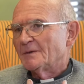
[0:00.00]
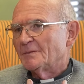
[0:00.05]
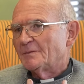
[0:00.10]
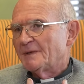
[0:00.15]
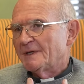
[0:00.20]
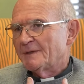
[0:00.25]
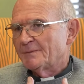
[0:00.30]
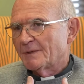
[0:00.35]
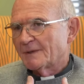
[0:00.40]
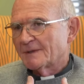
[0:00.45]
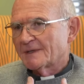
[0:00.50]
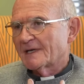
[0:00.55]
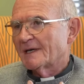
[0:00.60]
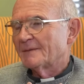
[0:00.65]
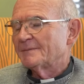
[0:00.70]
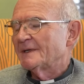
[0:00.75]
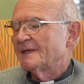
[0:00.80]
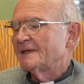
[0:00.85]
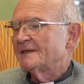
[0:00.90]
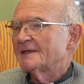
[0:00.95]
people
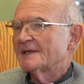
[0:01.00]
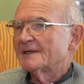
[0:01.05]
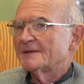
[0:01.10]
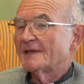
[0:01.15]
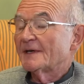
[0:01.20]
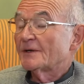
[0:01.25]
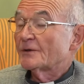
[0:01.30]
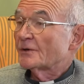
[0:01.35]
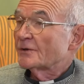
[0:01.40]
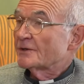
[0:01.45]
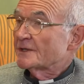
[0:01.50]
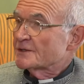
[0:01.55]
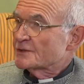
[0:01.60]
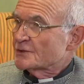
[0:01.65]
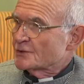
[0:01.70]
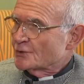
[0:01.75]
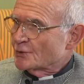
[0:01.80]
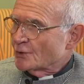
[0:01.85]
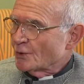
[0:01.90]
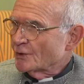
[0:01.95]
come in and they are
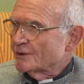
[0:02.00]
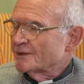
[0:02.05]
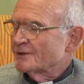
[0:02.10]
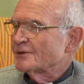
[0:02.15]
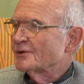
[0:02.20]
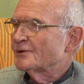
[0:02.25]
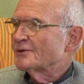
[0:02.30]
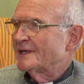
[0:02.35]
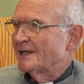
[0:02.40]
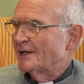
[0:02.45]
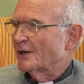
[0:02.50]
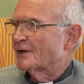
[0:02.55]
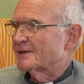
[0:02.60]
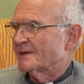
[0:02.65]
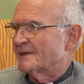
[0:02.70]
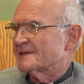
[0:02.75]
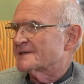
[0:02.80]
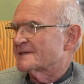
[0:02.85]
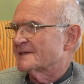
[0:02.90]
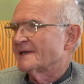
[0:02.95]
extraordinarily
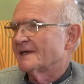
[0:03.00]
honest.